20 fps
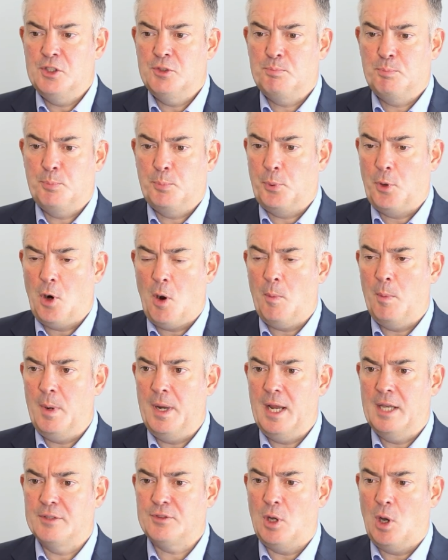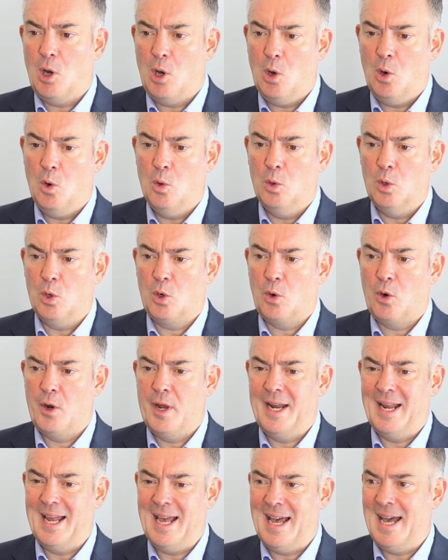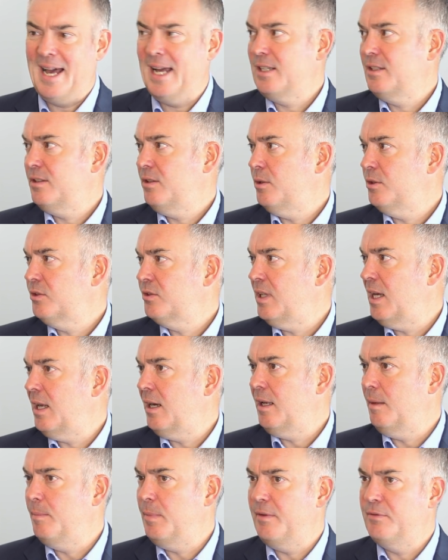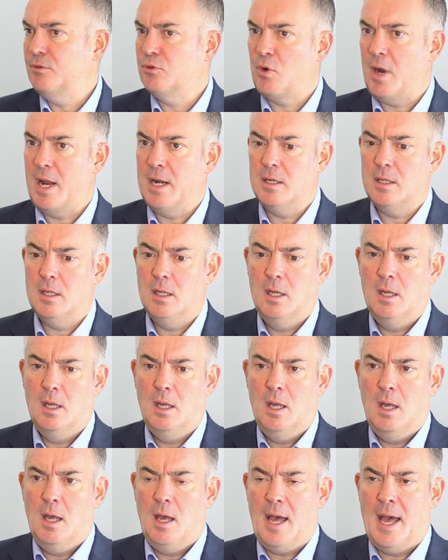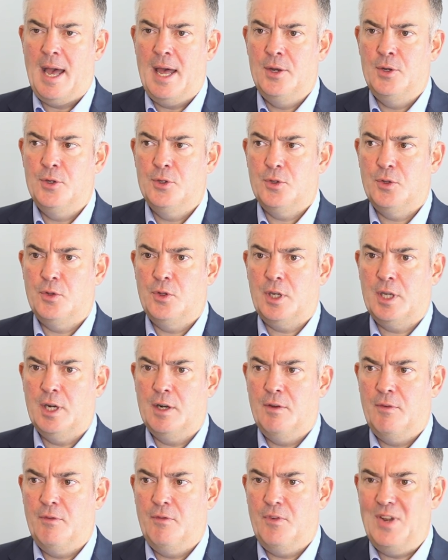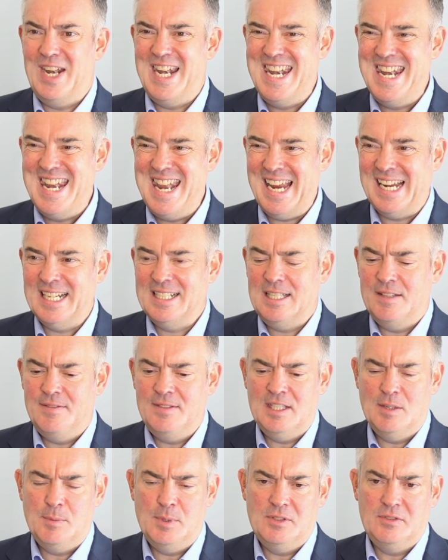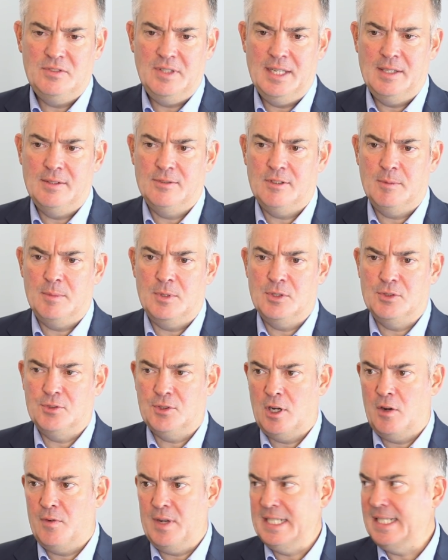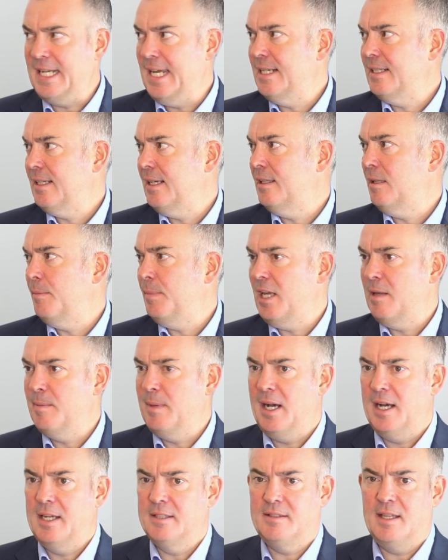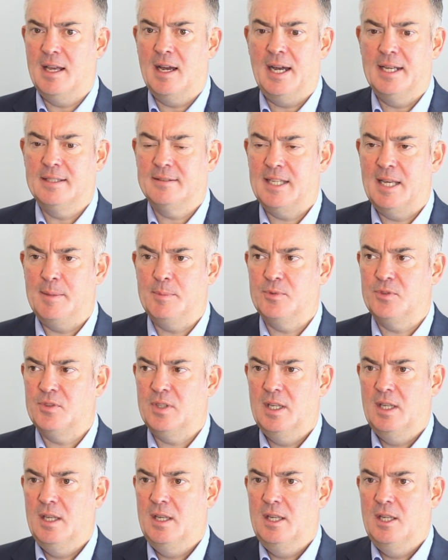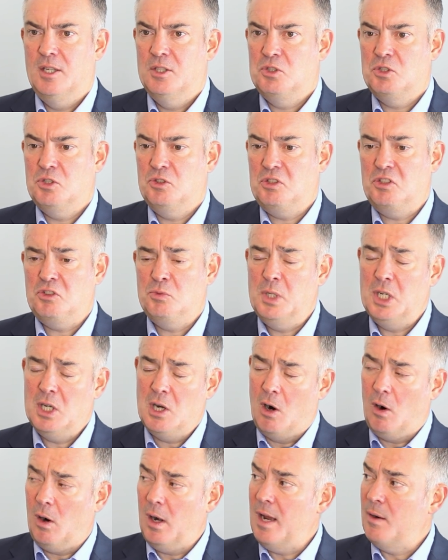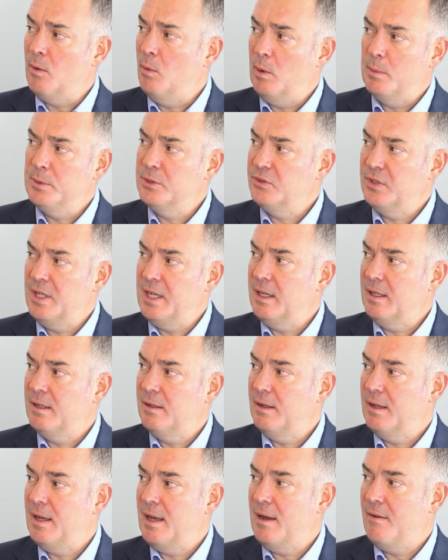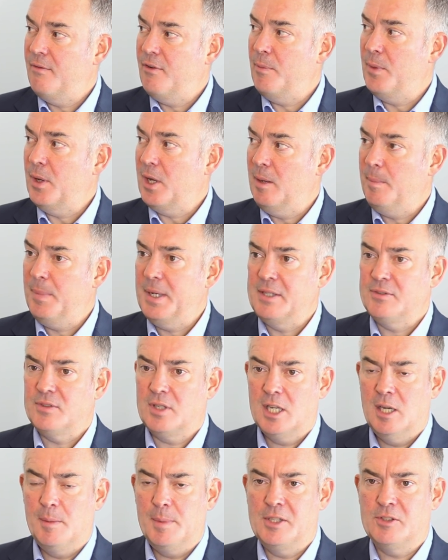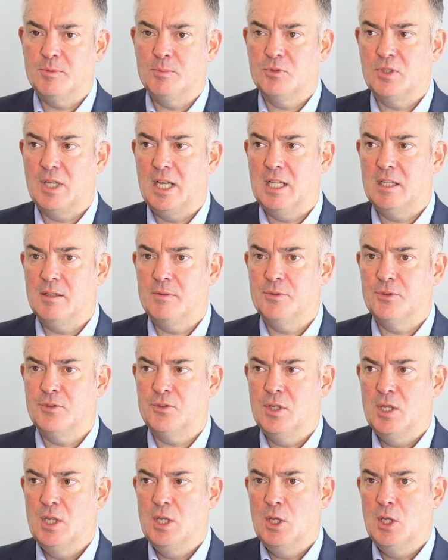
is probably as a whole growing at or slightly above trend. And the kind of negativity we see in some of the survey data, the PMIs, the ISMs, just doesn't really correlate with what we're seeing from the companies. The companies themselves